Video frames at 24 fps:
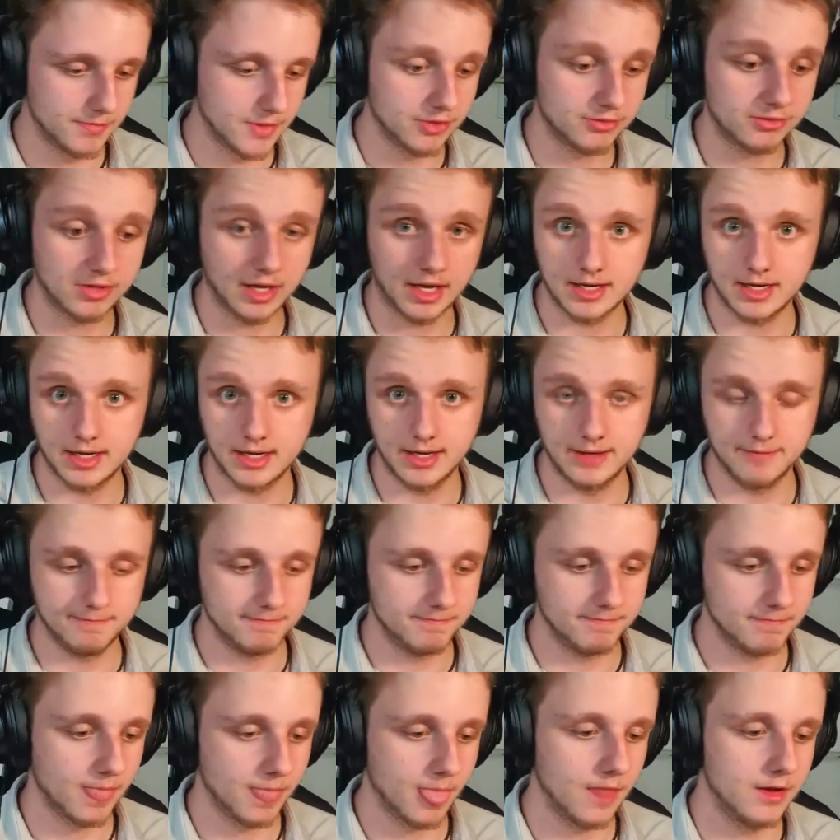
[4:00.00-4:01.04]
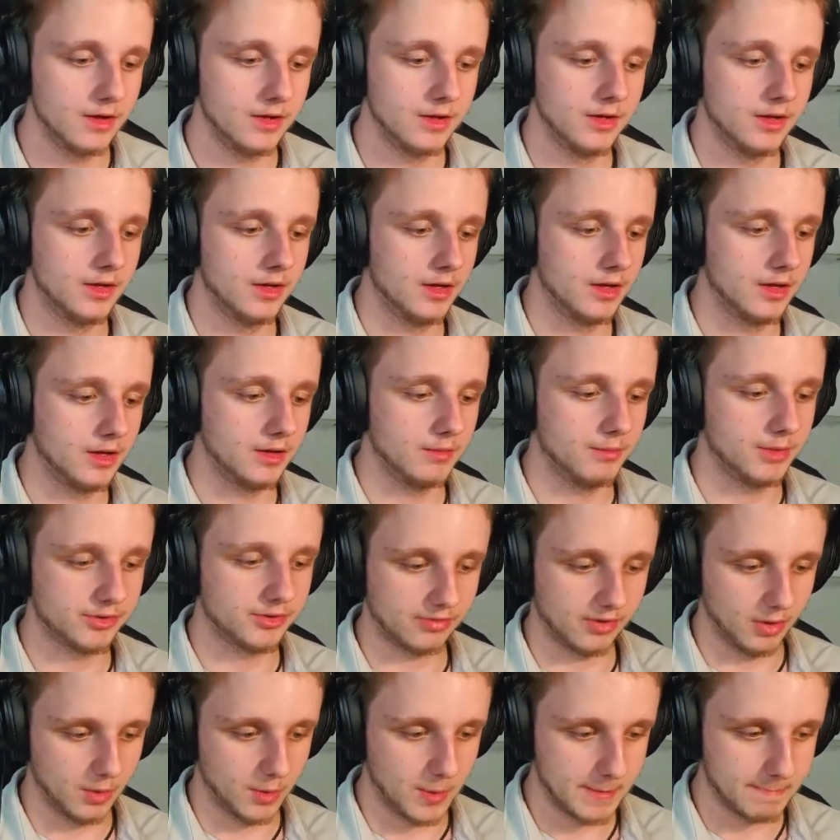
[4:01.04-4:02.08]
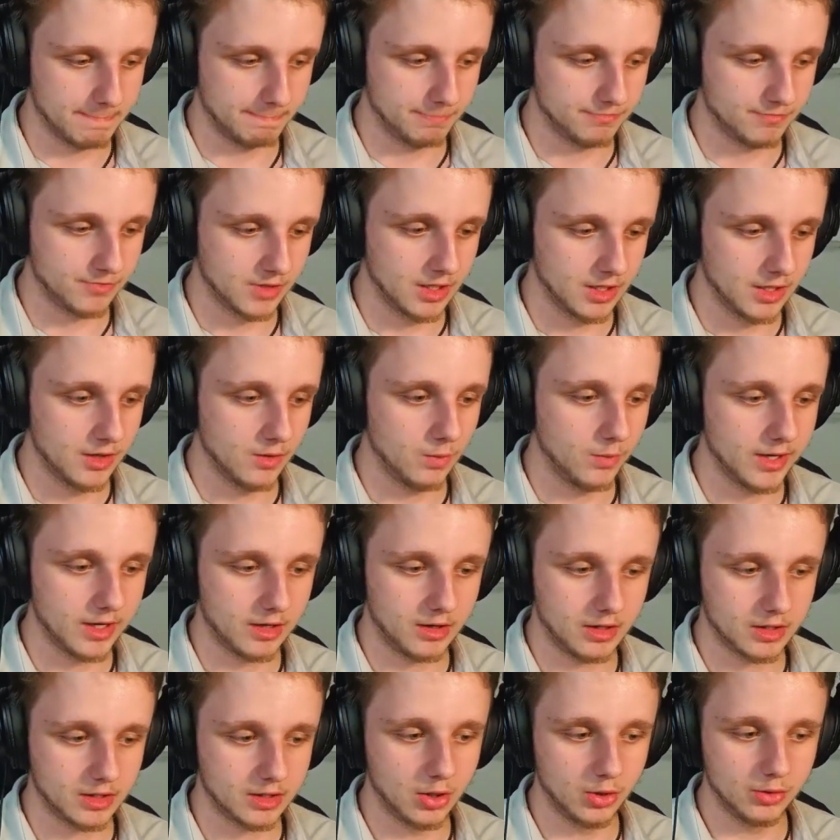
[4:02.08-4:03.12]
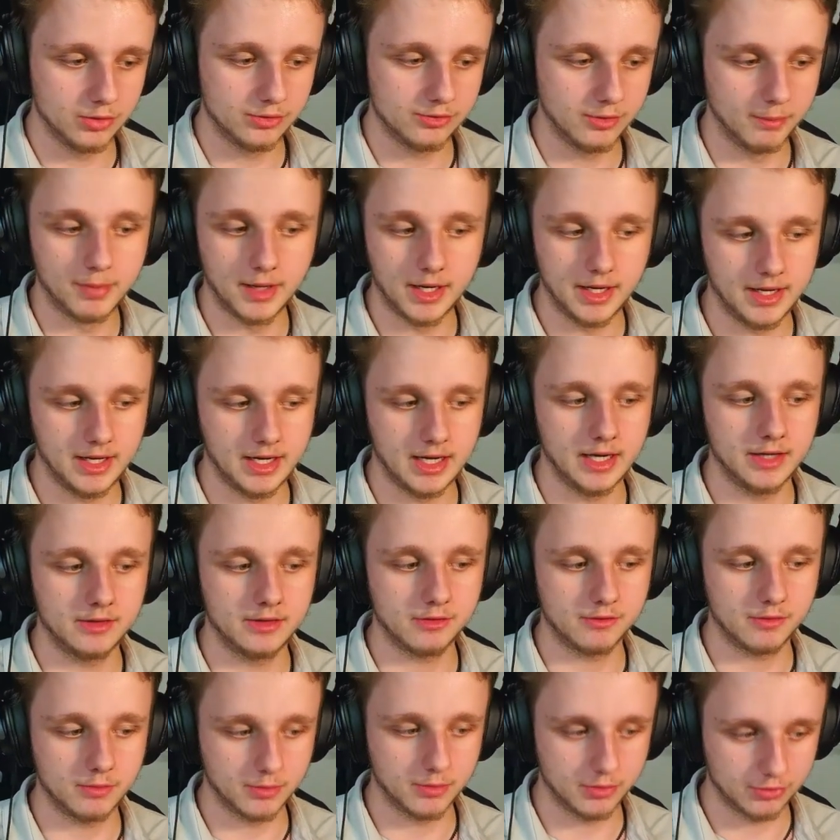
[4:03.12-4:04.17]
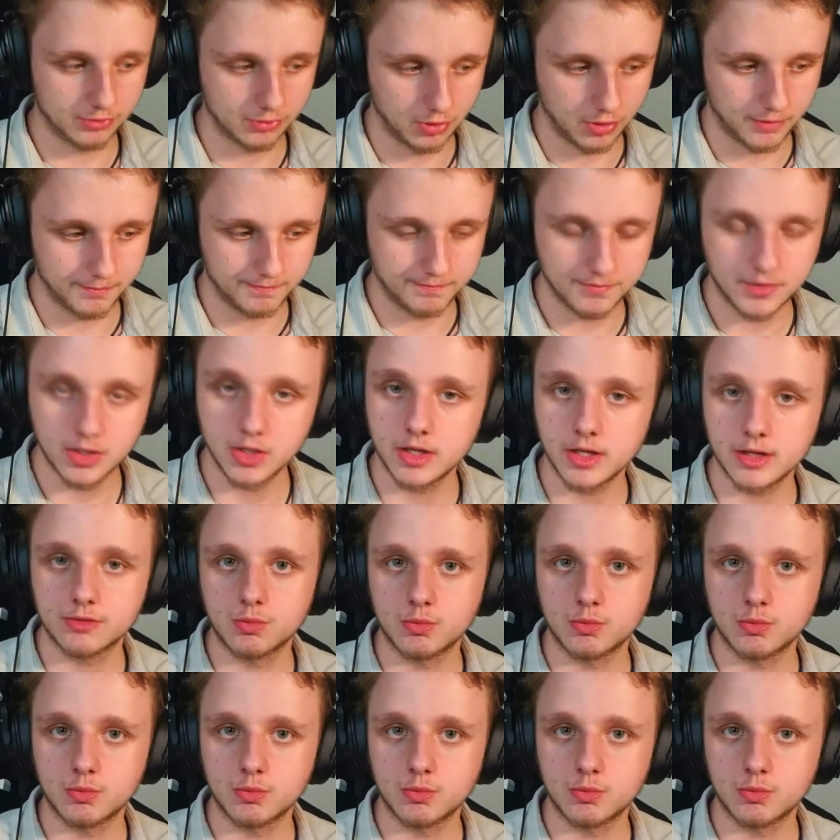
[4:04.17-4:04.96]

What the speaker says: sadly. But still, we are going to buy an item from the store. You get